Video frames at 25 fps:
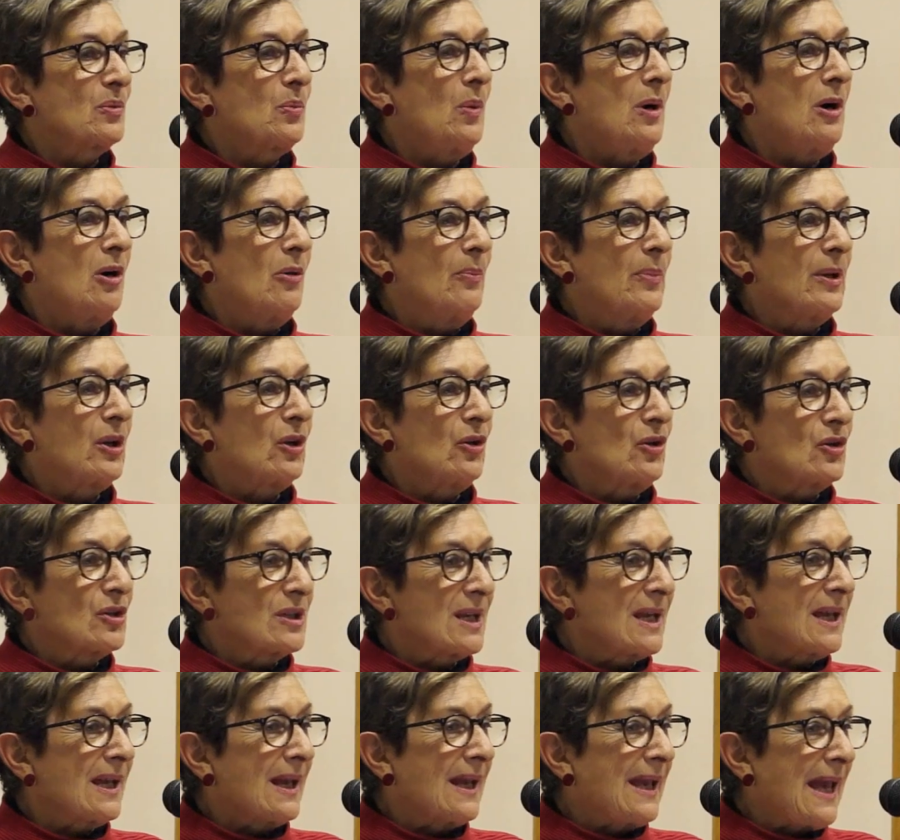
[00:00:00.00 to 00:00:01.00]
as well,
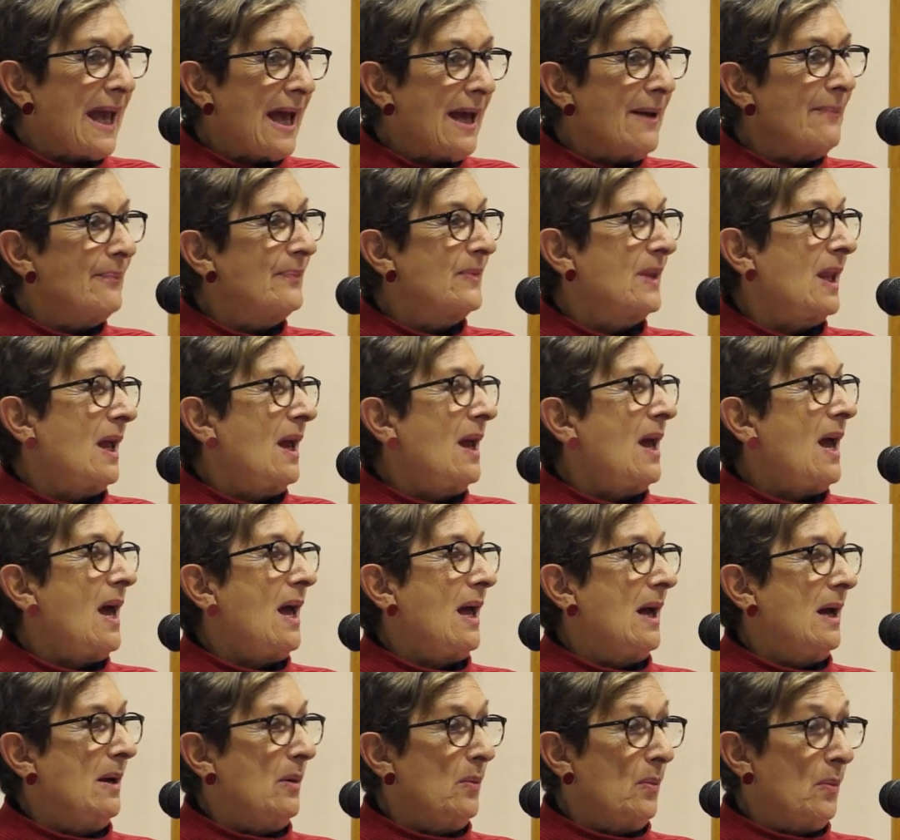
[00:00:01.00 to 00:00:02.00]
because it kept
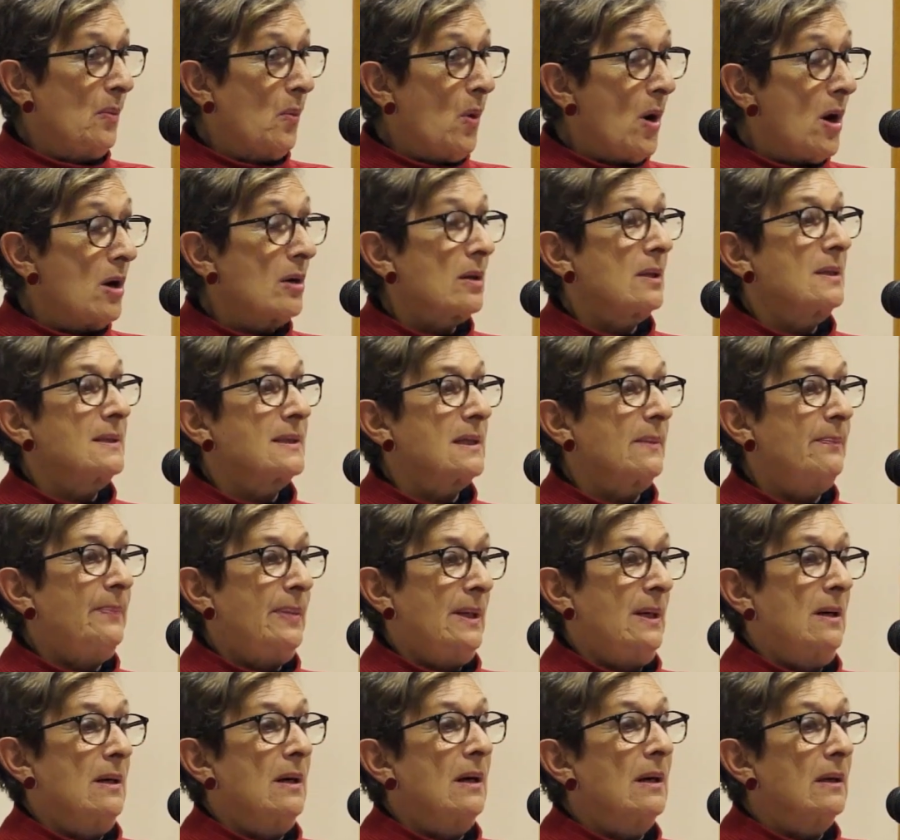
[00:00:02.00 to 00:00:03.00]
workers
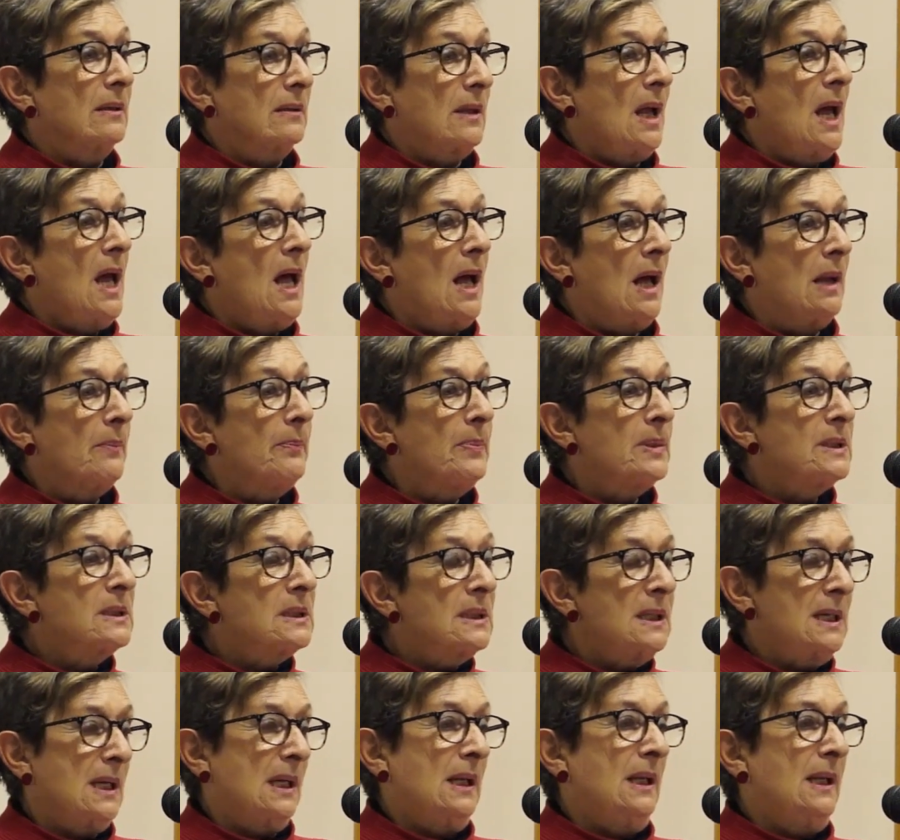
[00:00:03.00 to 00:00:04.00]
apart, and
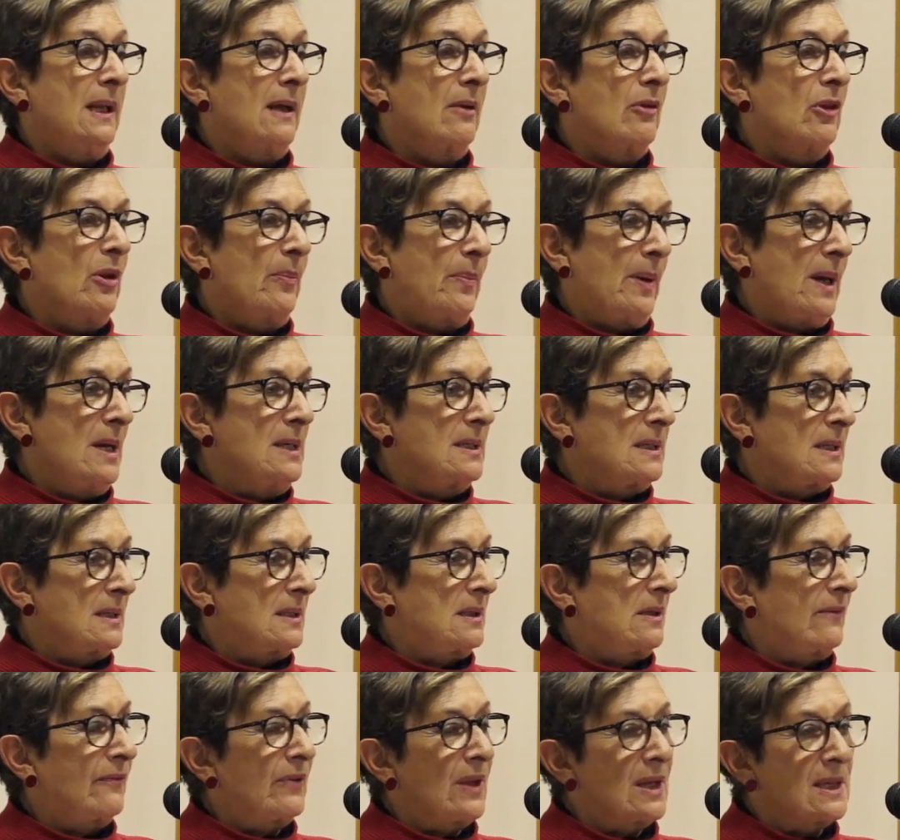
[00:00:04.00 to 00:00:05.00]
particularly on the
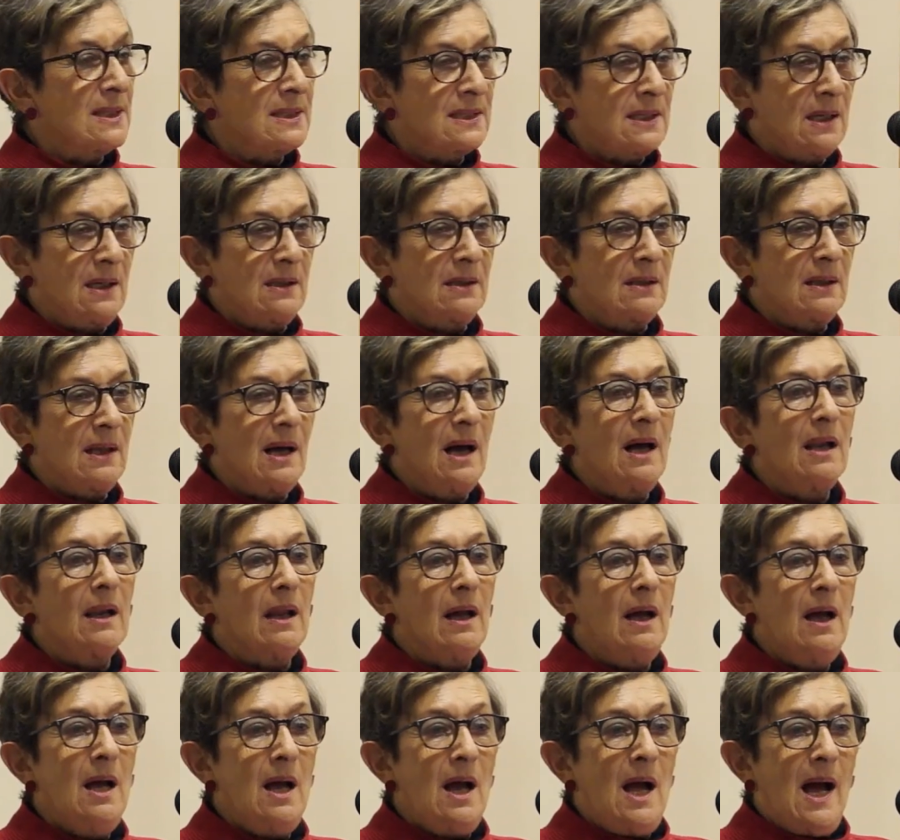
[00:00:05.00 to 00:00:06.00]
basis of their skin colour,